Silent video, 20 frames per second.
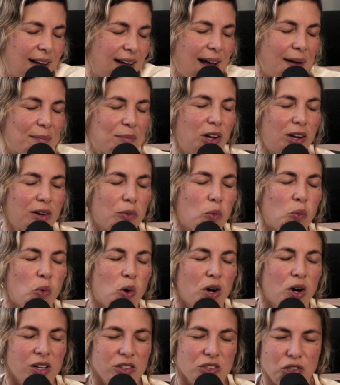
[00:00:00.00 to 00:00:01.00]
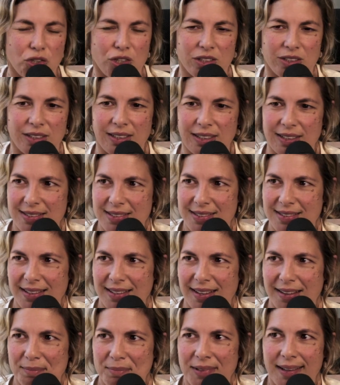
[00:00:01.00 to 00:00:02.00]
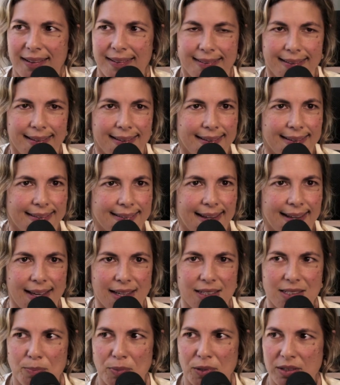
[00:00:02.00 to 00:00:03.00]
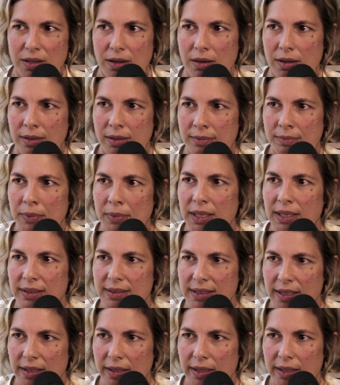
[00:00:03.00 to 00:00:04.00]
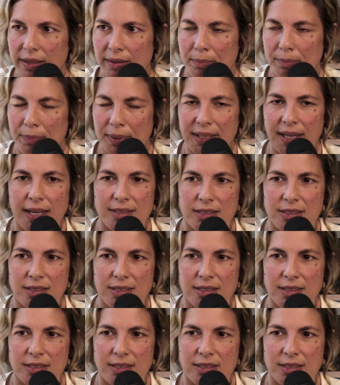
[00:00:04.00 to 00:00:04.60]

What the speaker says: not a war journalist. I'm not like an expert on military, but I